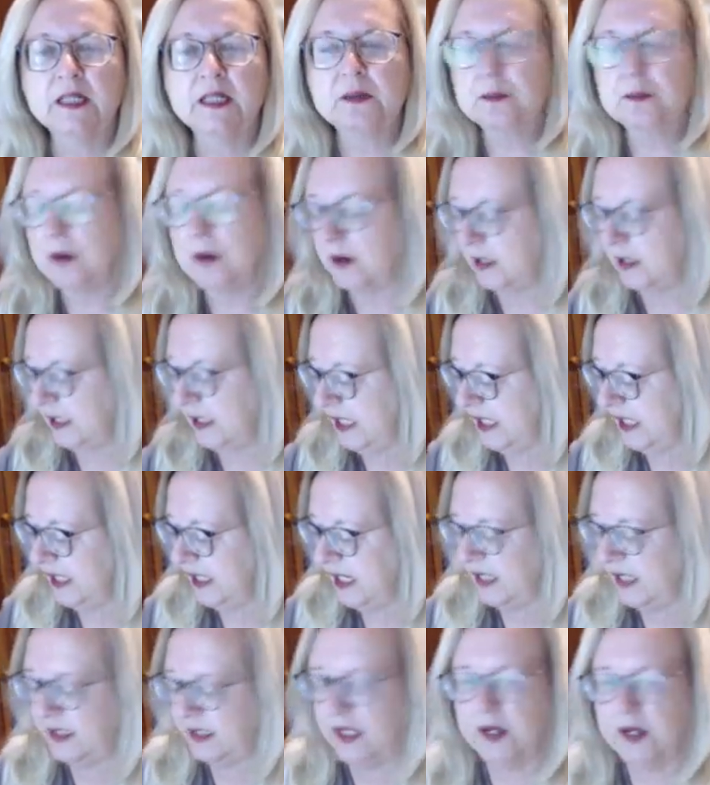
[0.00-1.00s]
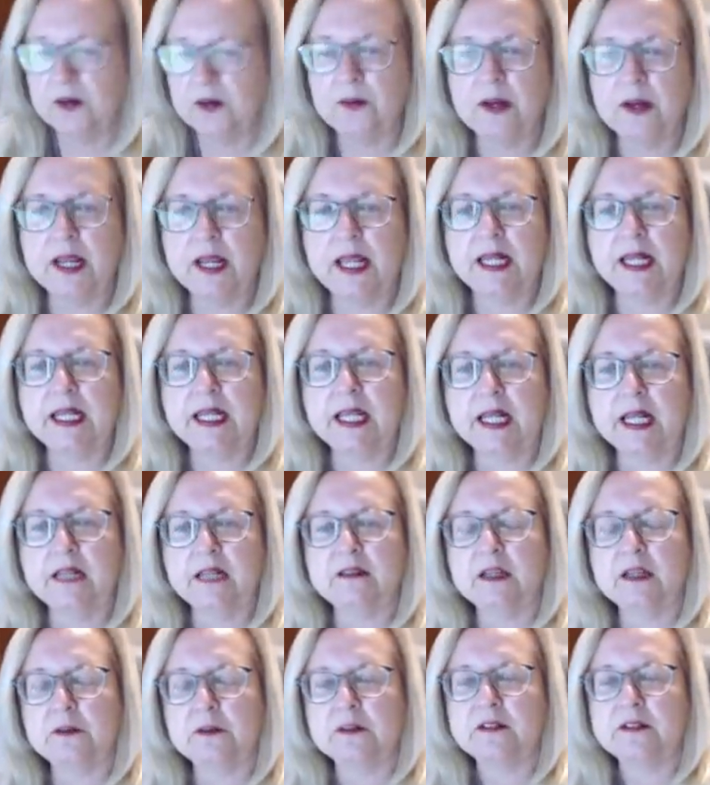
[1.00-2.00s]
Marlene, hello. And again, as
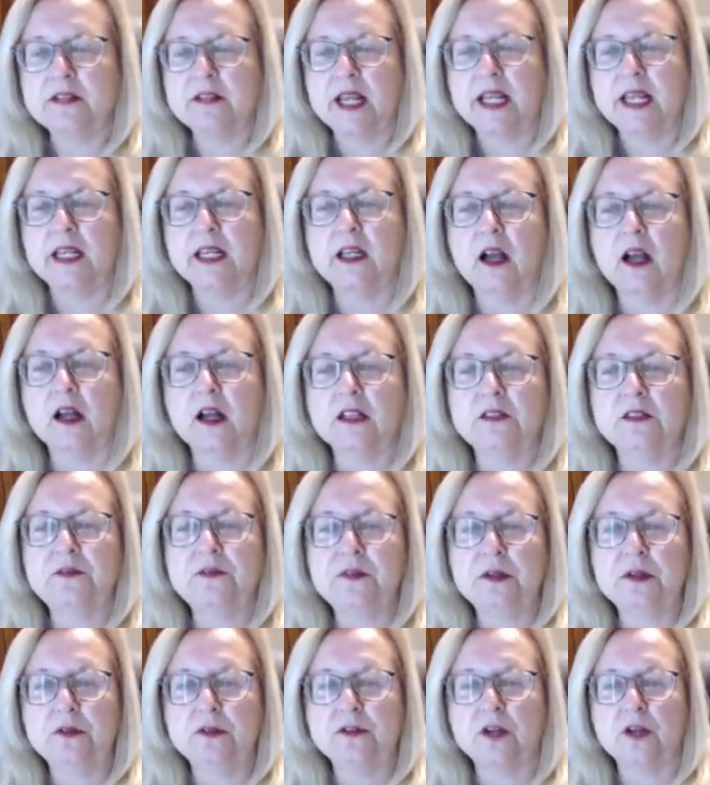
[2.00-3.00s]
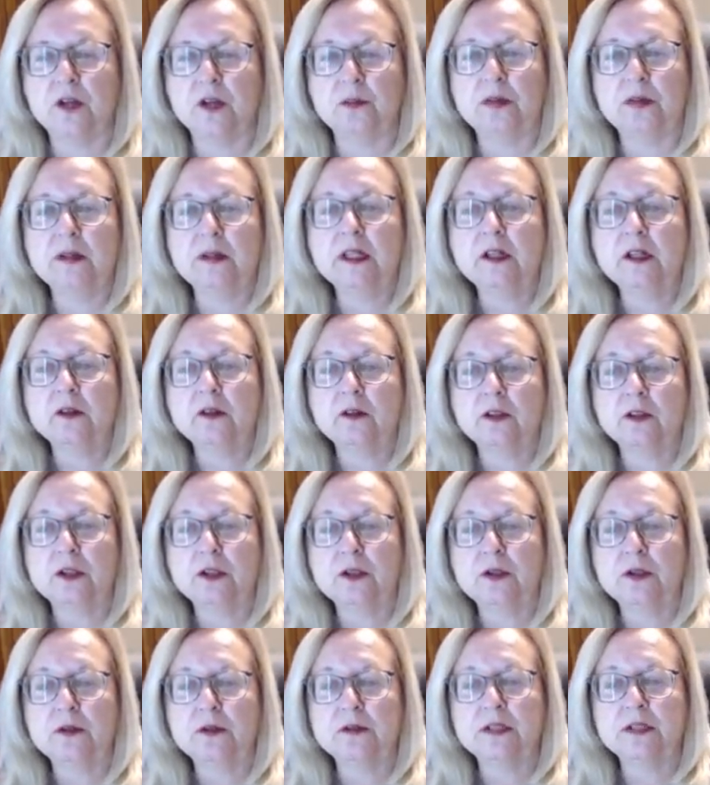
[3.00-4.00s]
I was saying, God's Views on Political
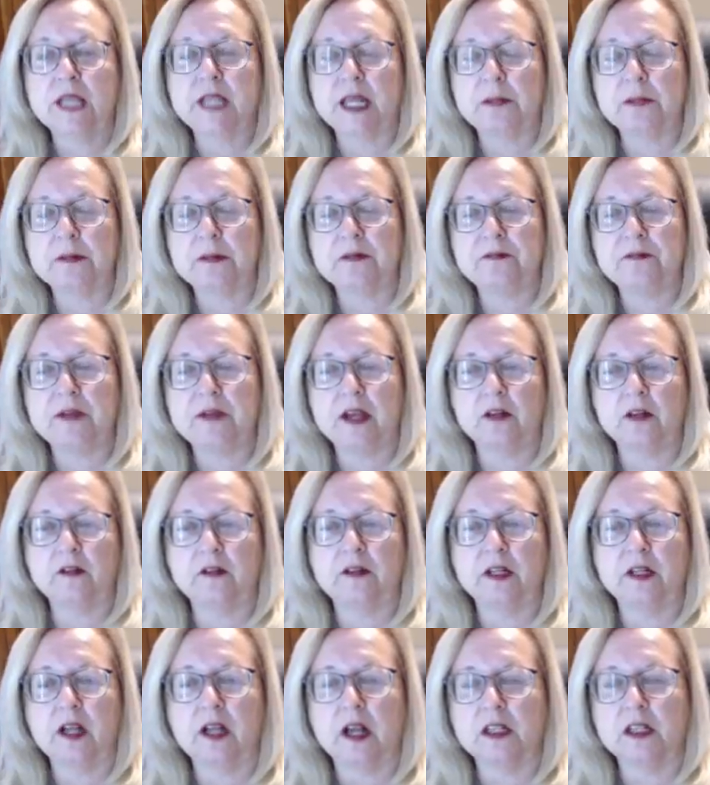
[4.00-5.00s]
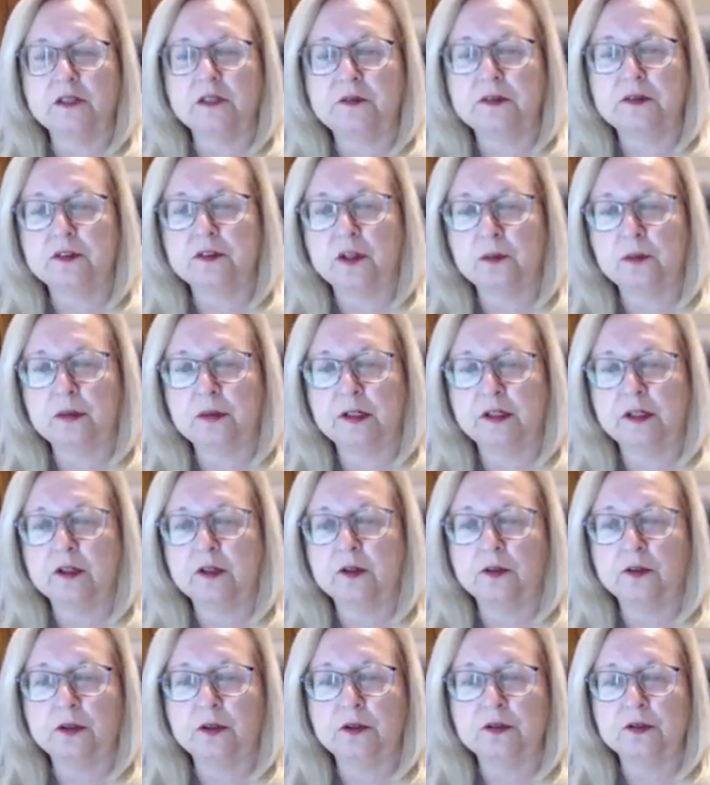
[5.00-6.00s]
News can be found on the God's Views on
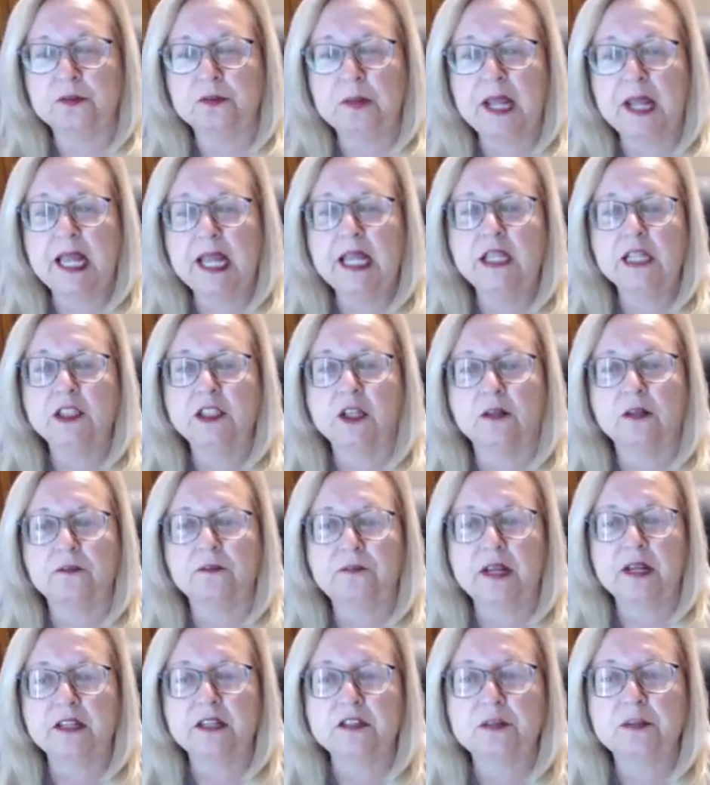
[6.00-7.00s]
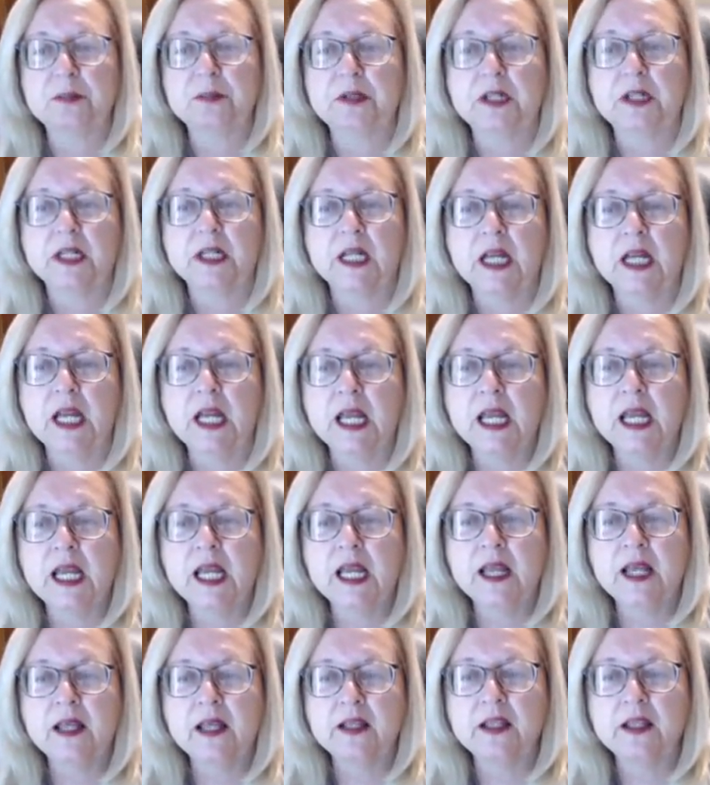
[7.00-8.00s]
Political News page on Facebook.
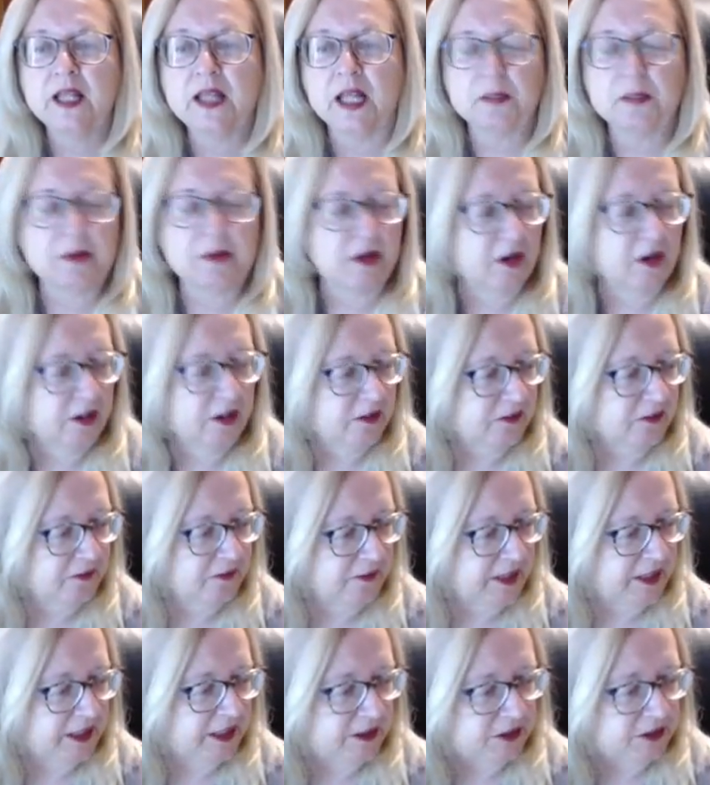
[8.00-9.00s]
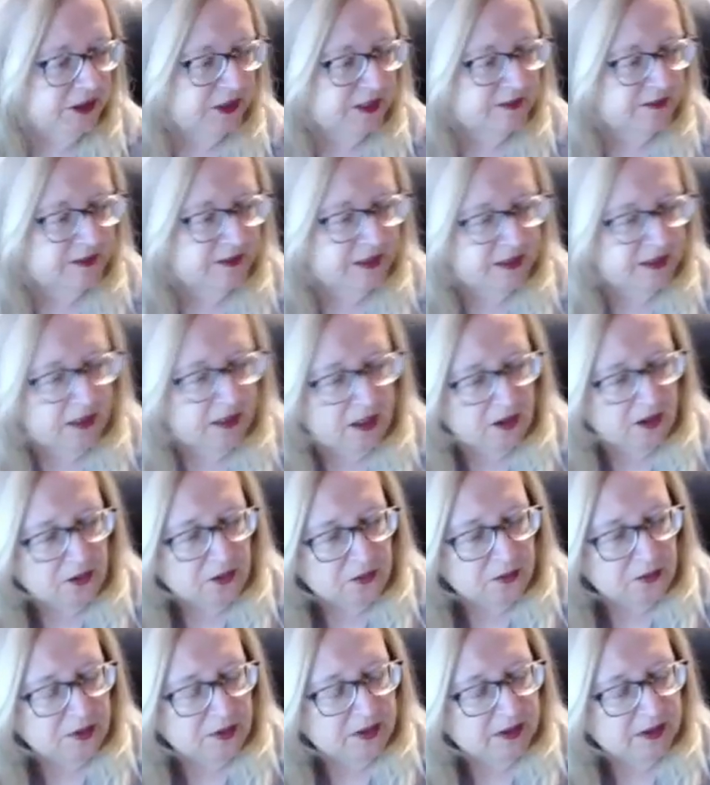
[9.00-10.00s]
If you like my article, thank you, Chessie. Oh,